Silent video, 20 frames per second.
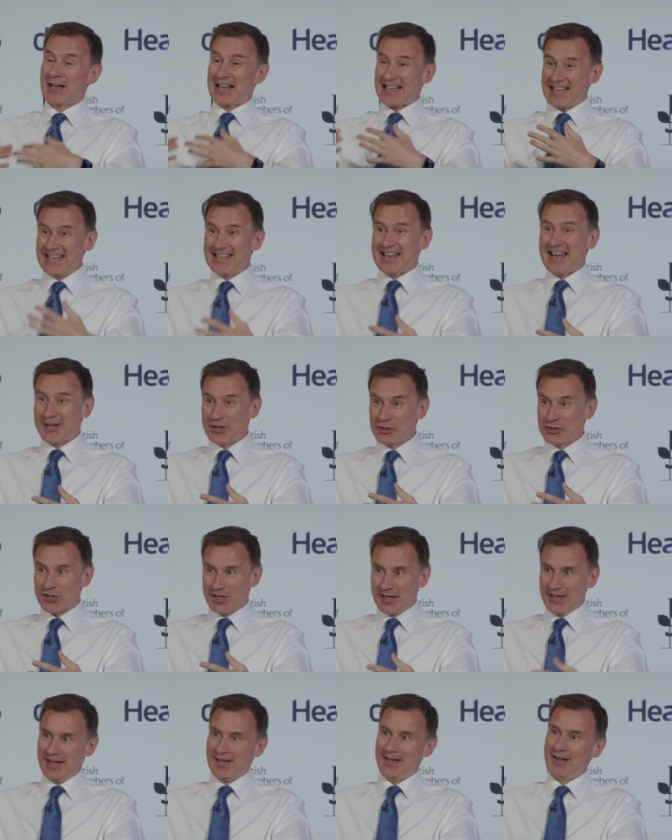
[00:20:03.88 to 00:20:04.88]
Clean
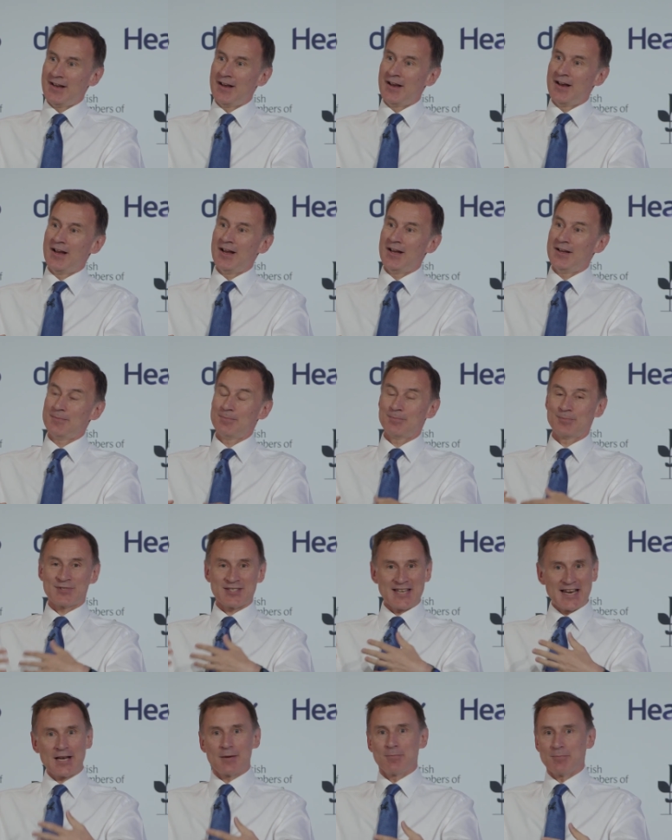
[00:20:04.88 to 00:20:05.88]
energy,
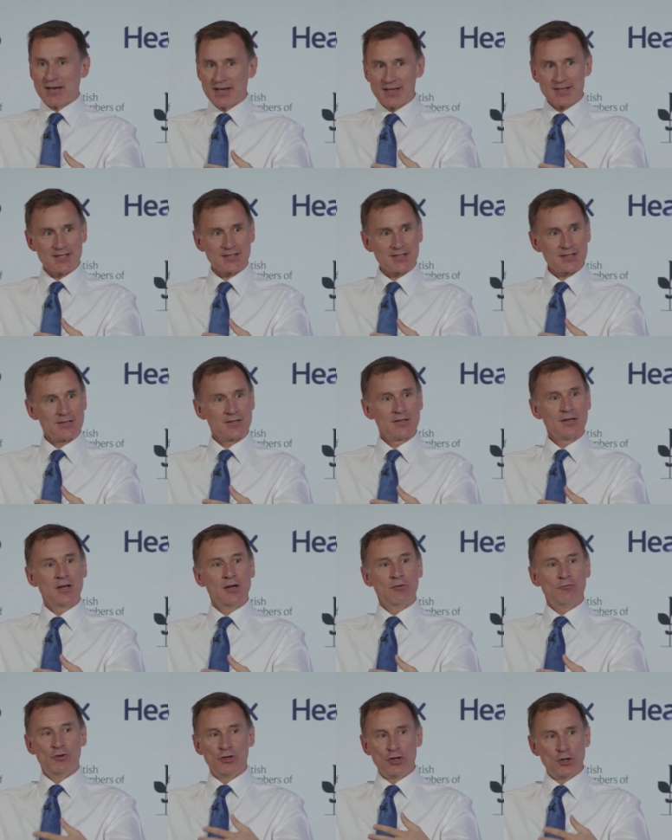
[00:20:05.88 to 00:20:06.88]
second biggest
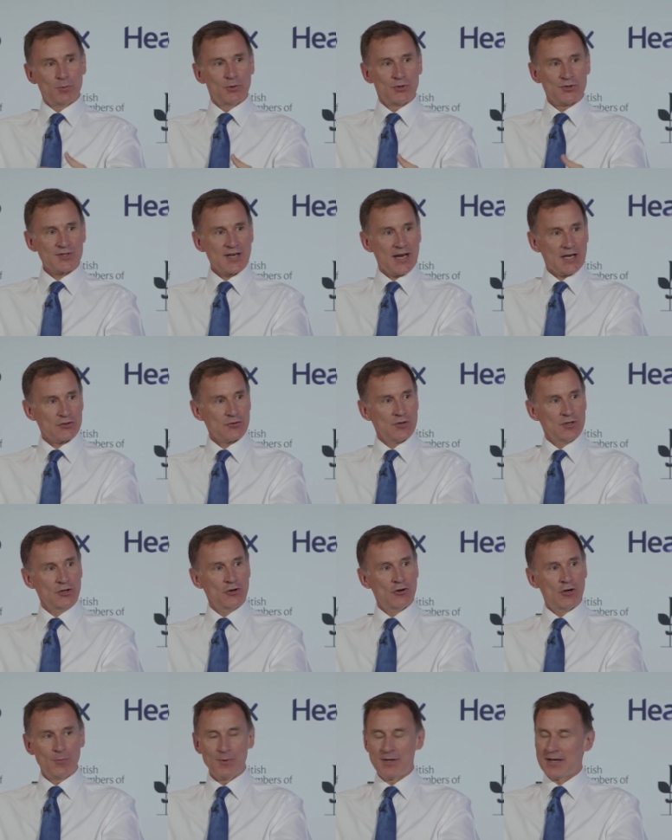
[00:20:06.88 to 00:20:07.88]
renewable sector in
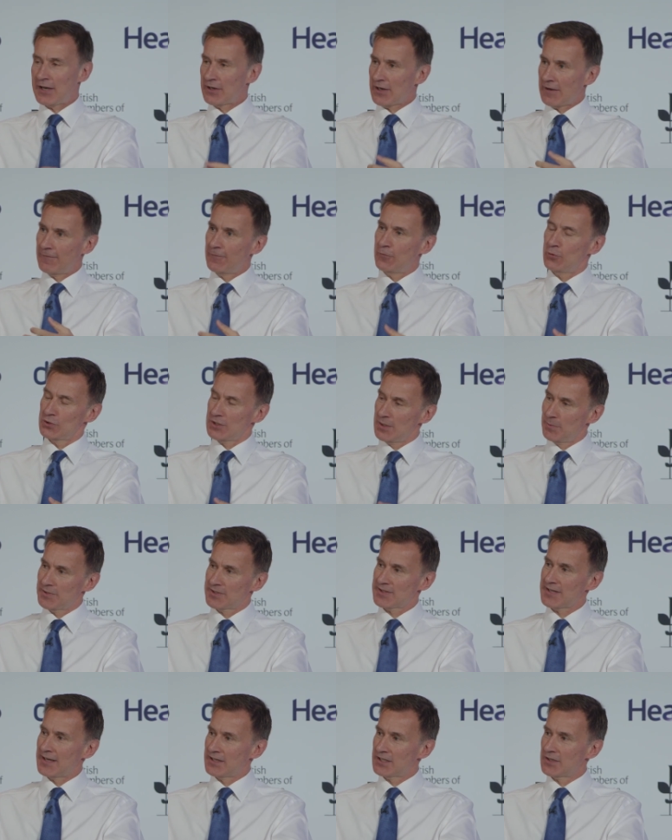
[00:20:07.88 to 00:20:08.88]
Europe. We now get
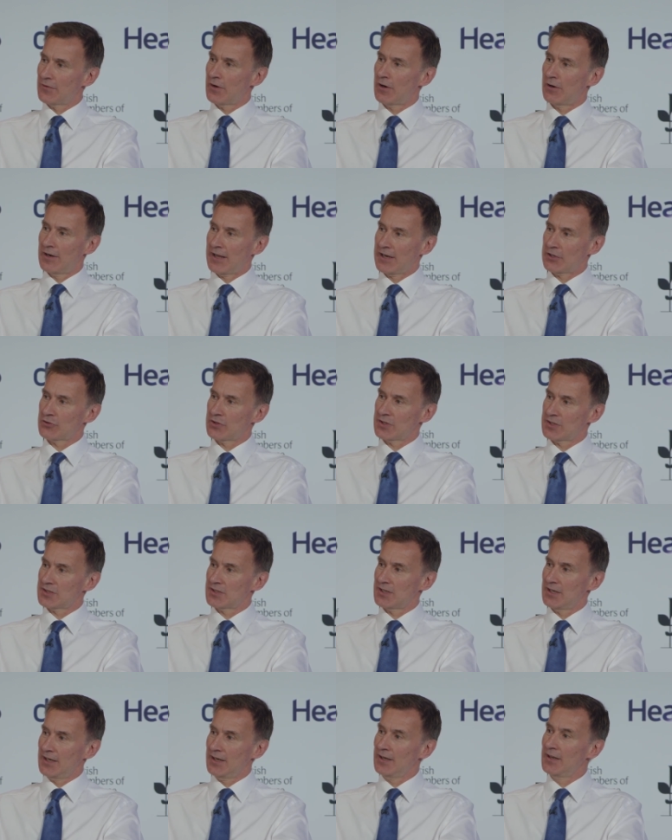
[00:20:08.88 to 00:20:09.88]
40% of our
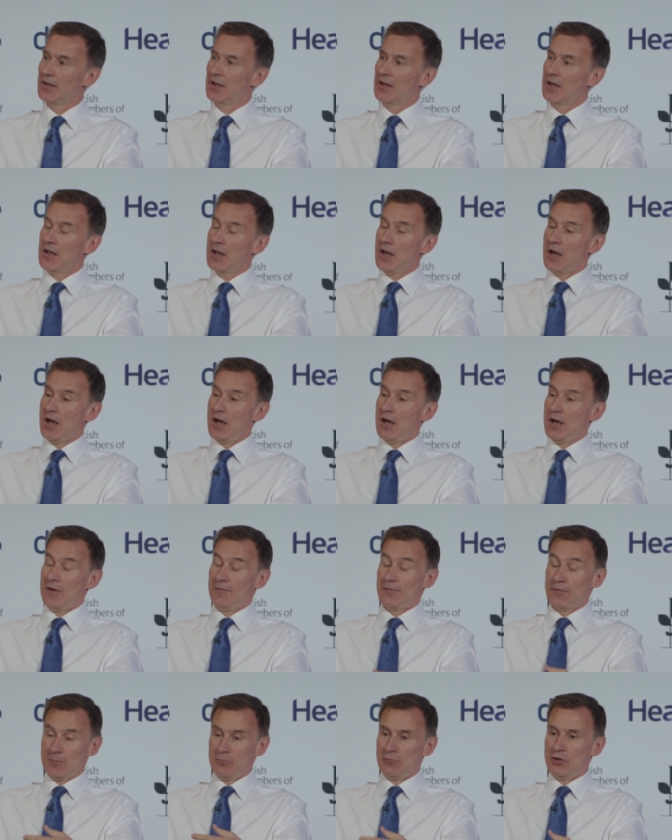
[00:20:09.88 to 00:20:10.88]
electricity
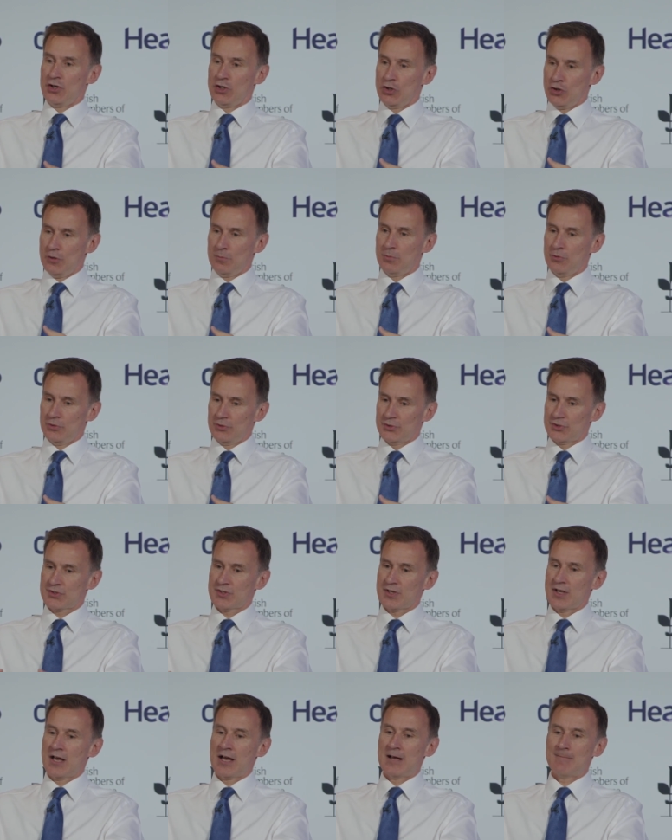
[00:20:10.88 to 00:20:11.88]
from
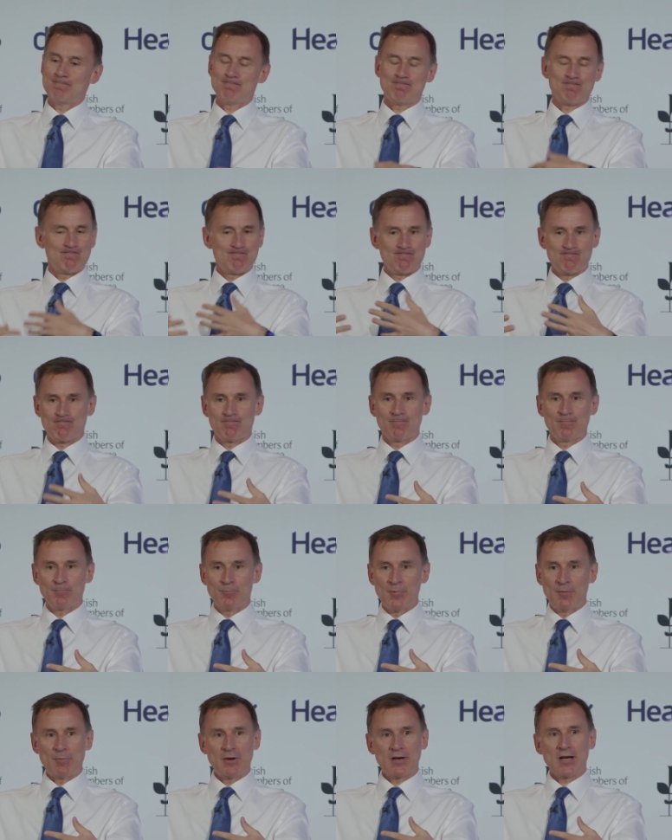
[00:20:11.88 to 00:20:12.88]
renewables.
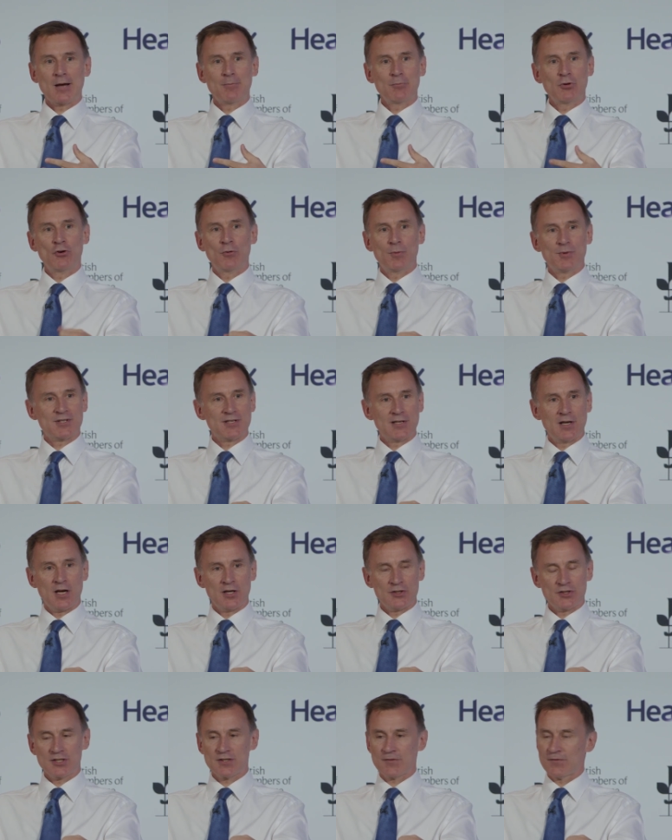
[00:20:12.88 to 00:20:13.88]
We've become Europe's
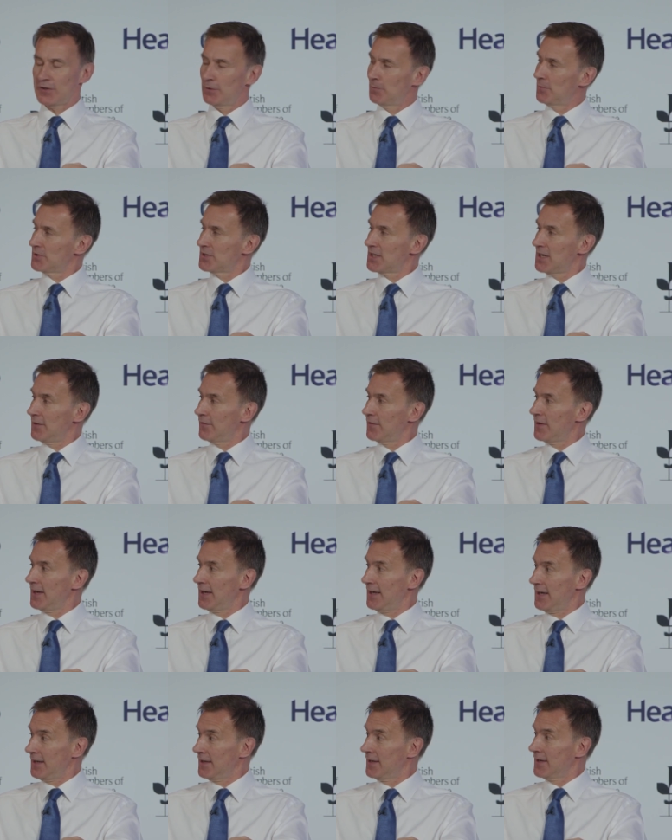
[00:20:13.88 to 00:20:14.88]
largest film and
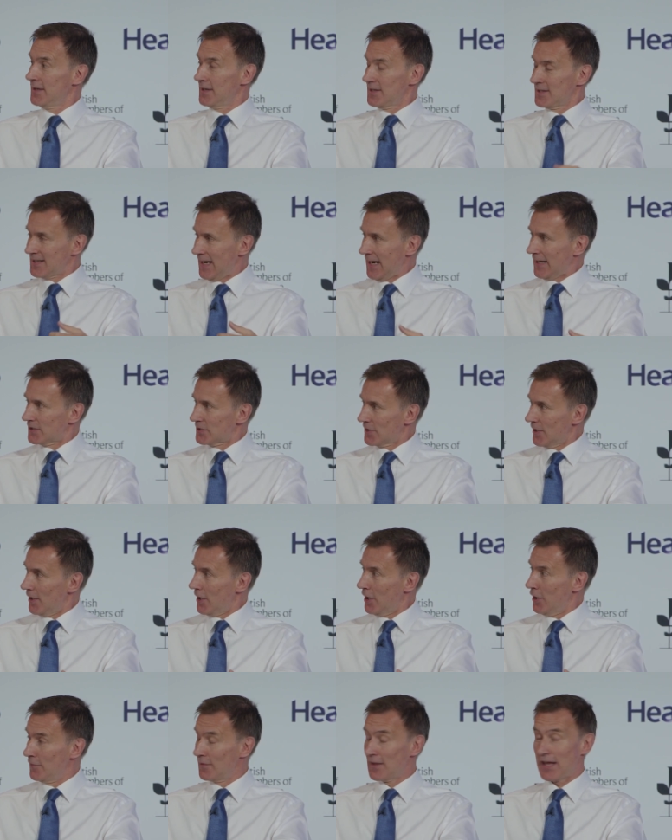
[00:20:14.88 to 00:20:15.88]
TV sector
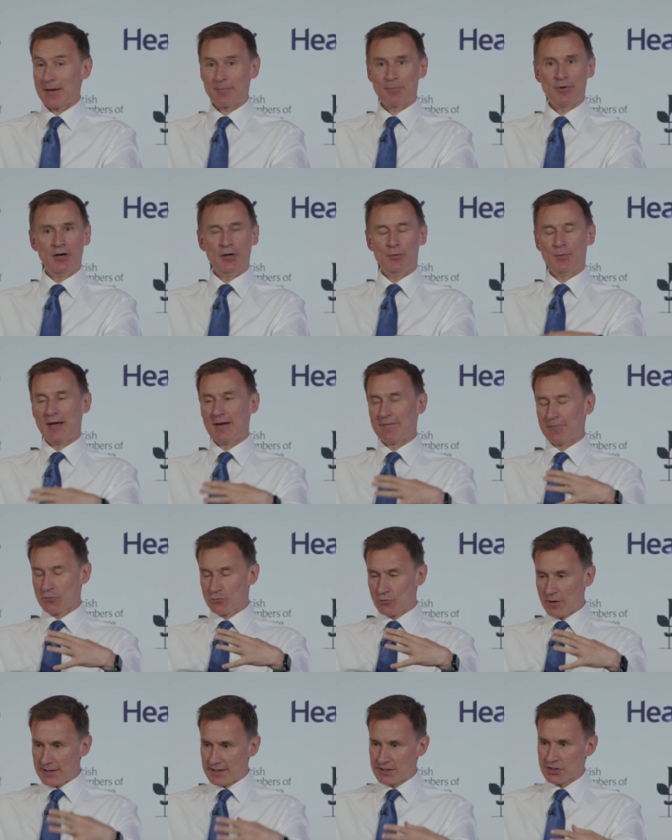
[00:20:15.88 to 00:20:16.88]
over that period. We have
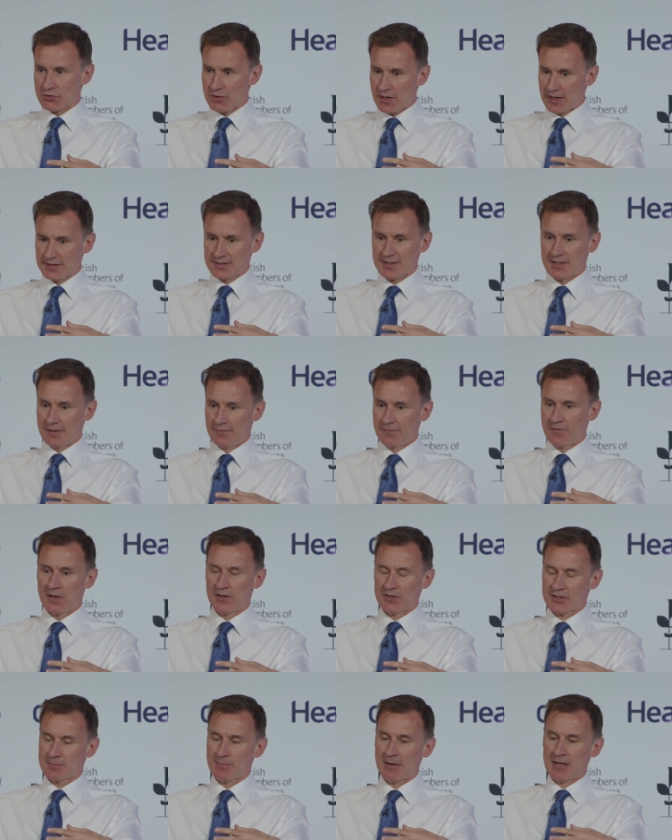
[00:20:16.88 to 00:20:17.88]
great strengths in
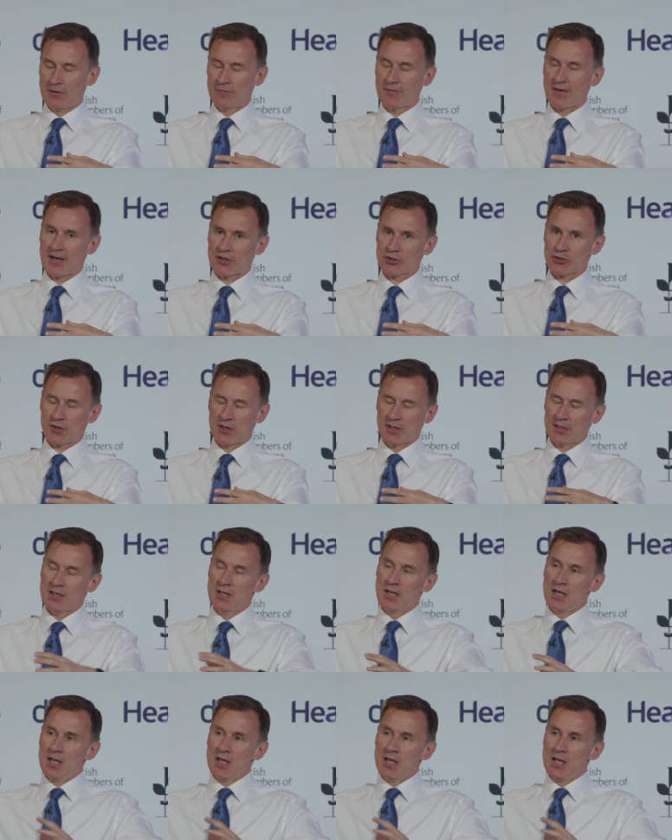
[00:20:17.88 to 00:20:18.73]
advanced manufacturing.